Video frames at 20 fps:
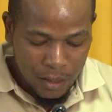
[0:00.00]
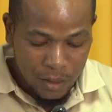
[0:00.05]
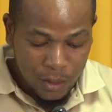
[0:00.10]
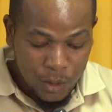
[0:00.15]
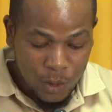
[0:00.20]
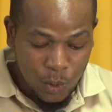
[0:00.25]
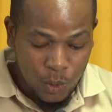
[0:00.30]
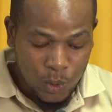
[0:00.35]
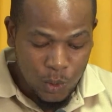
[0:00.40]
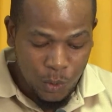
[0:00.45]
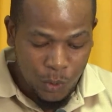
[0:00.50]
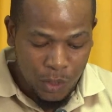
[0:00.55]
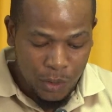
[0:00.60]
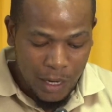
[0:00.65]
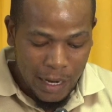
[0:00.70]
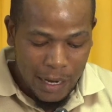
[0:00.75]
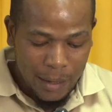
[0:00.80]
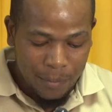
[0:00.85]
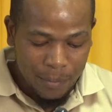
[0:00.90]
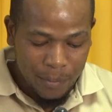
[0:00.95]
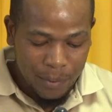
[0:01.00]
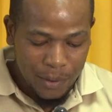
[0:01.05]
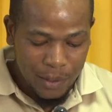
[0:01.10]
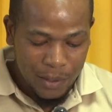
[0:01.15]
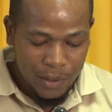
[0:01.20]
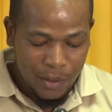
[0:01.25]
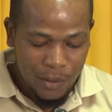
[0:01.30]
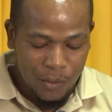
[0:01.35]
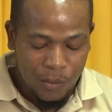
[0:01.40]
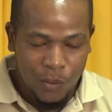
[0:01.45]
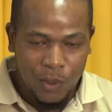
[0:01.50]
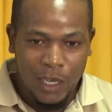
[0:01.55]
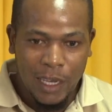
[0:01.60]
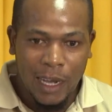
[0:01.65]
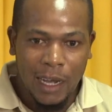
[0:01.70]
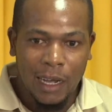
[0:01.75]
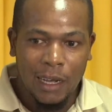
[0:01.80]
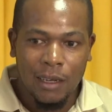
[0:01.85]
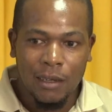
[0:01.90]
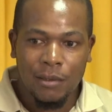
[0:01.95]
So to recap, we
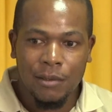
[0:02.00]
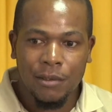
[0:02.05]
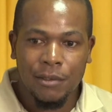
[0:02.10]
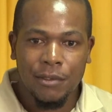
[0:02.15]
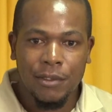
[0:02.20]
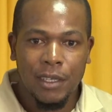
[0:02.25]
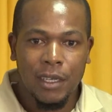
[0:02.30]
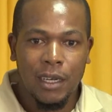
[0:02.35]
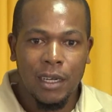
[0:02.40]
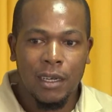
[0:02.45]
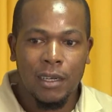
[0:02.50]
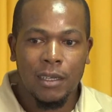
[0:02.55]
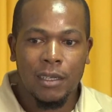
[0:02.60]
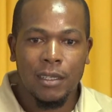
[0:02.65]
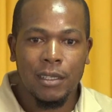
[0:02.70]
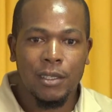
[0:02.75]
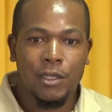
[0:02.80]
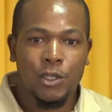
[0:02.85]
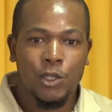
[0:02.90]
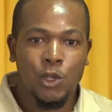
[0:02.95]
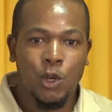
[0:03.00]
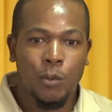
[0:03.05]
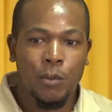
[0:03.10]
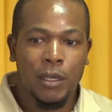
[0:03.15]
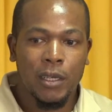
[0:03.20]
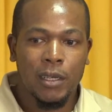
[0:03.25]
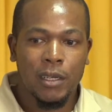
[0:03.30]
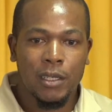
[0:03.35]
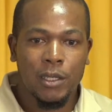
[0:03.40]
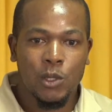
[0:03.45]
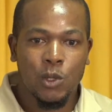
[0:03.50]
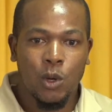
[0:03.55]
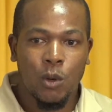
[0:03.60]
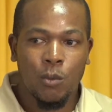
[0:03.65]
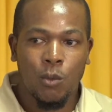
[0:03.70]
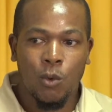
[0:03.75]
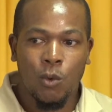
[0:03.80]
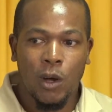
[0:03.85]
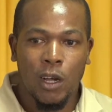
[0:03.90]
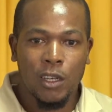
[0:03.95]
have a tropical
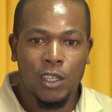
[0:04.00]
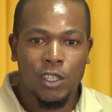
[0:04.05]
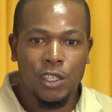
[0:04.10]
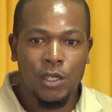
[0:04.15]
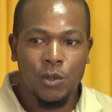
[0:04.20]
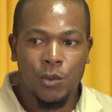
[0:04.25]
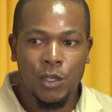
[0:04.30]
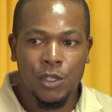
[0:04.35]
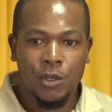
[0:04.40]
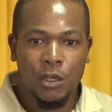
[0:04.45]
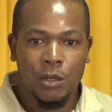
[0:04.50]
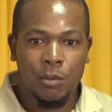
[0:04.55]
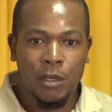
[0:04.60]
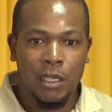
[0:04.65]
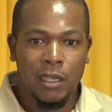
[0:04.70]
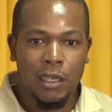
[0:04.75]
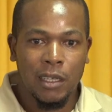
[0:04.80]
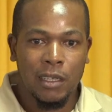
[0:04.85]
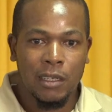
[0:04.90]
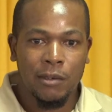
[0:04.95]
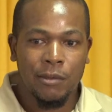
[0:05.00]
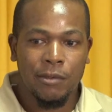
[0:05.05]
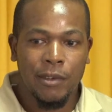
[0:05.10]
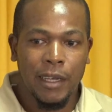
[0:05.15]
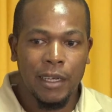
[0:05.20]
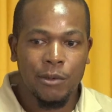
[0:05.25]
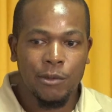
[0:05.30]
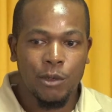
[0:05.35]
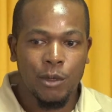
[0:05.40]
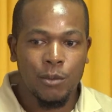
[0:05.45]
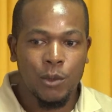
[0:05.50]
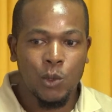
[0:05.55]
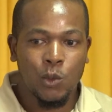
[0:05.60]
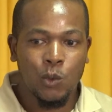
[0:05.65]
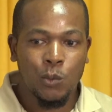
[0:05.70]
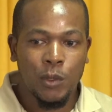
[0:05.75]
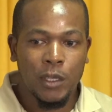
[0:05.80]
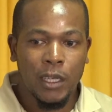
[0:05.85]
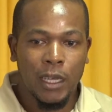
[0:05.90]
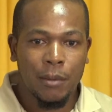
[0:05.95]
storm watch which will be in effect from
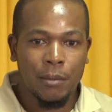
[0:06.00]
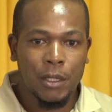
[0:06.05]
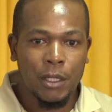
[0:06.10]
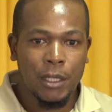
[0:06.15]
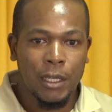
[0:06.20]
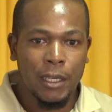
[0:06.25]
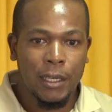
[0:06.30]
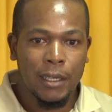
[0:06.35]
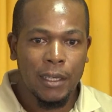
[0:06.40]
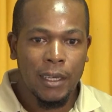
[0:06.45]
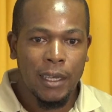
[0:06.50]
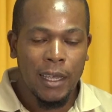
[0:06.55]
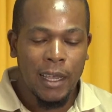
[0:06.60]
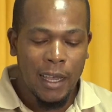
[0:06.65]
2 p.m. today,